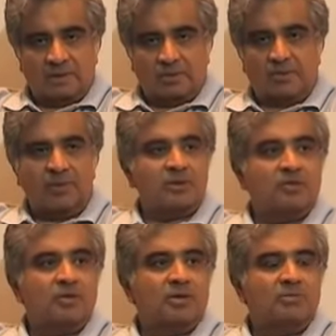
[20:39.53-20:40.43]
to the point
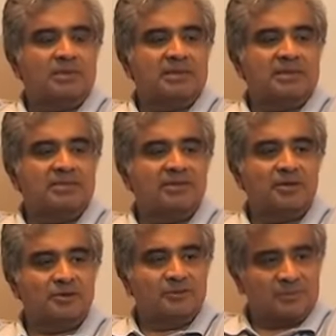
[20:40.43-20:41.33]
coal company said, we are
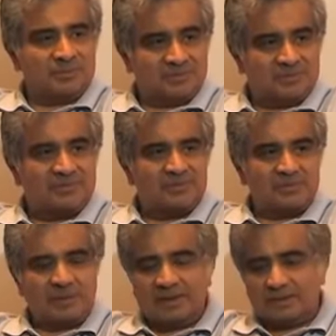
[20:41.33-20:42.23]
not going to
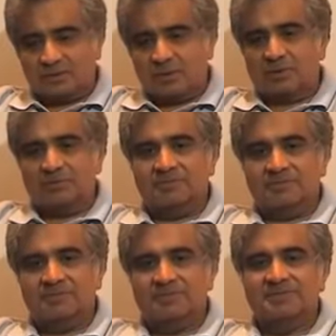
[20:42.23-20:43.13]
supply you coal.
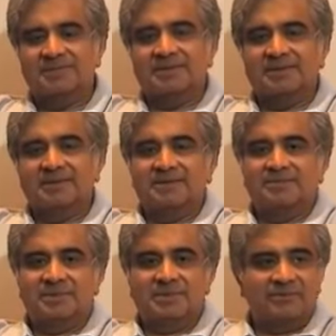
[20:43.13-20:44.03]

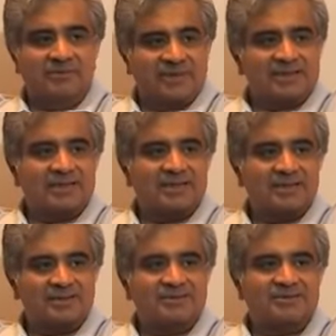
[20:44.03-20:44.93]
Mr. Vivek
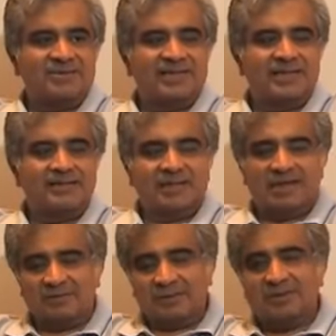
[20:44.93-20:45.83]
Tankha, a very clever
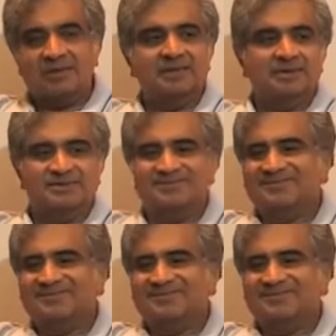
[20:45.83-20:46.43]
advocate general,